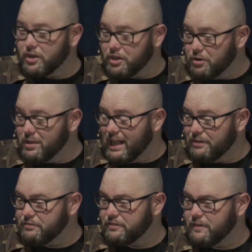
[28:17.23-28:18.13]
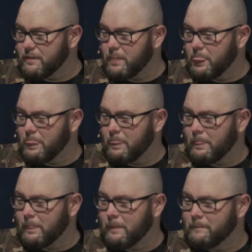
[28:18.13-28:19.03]
in your life,
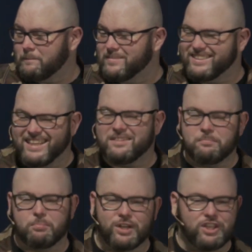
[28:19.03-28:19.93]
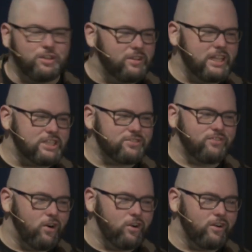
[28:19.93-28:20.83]
didn't bring you this
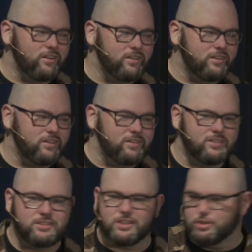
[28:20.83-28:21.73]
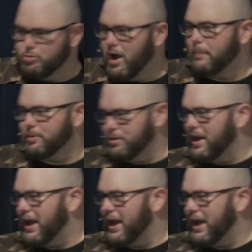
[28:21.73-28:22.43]
far to drop you now.